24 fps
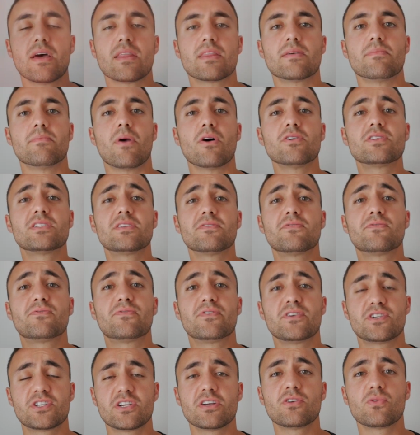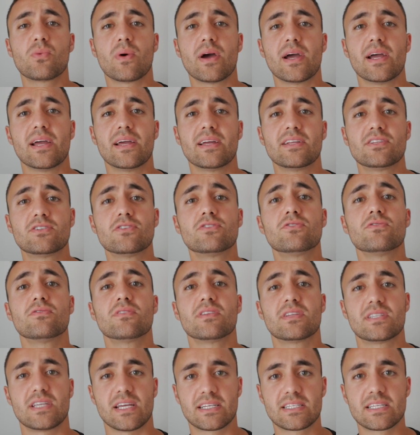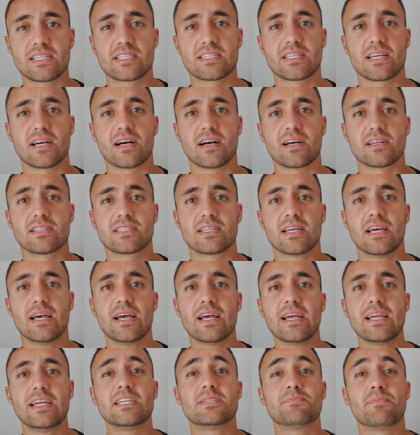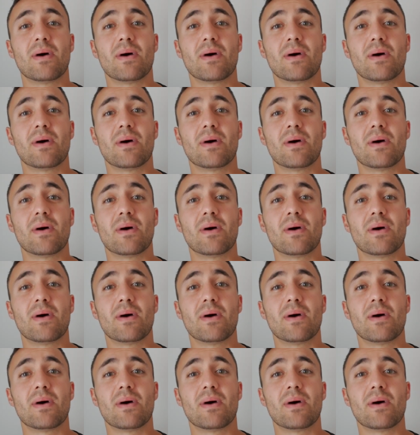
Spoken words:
The most efficient way to do this exercise is